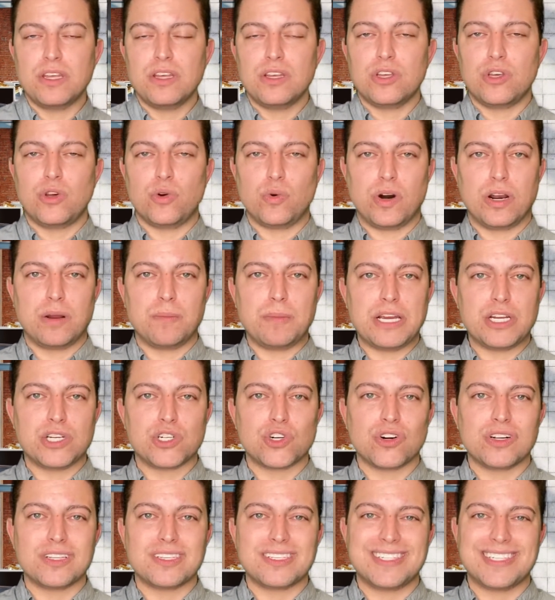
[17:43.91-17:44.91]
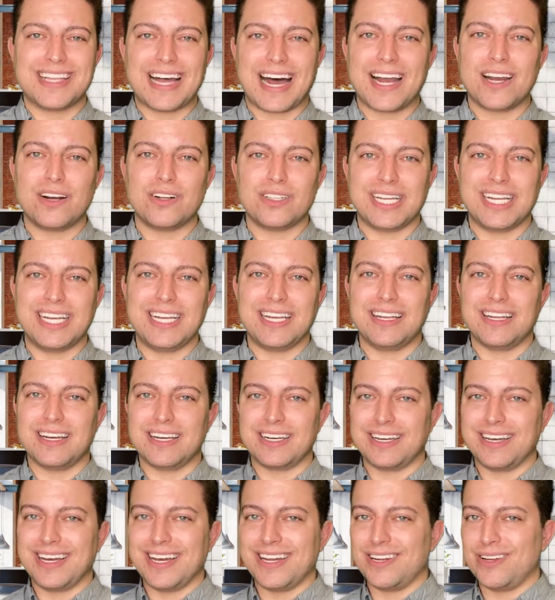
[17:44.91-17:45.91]
You want to make sure it's dialed in.
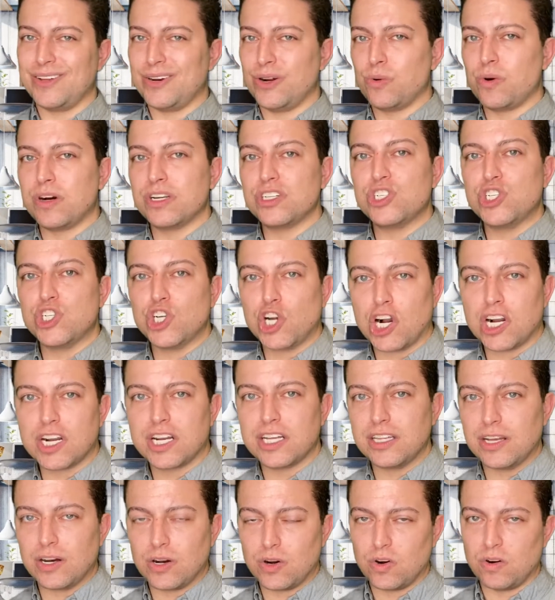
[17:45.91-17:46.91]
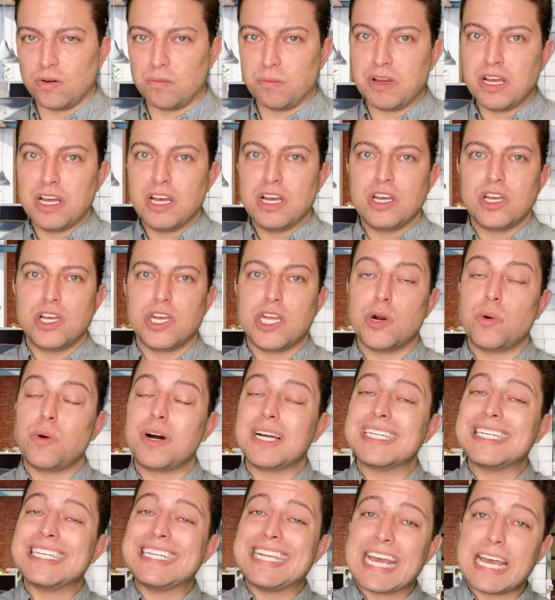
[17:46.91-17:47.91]
Again, you don't want junk in the home. You don't
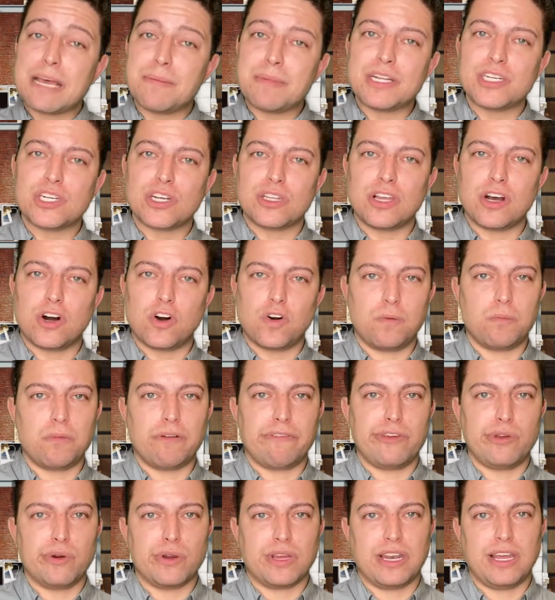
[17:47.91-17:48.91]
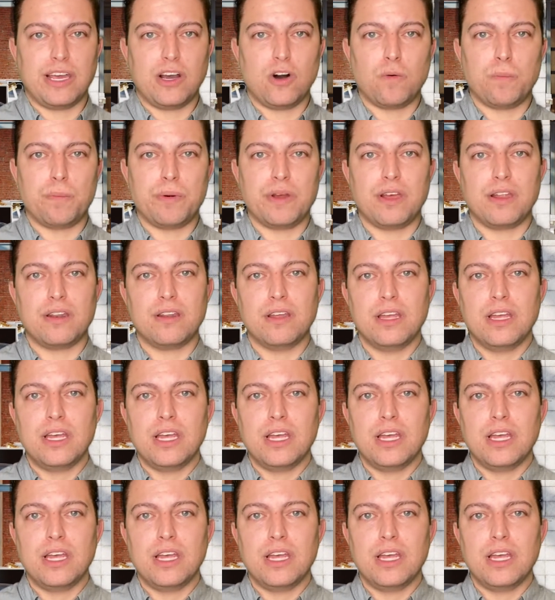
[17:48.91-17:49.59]
want damage in the home if you can help it.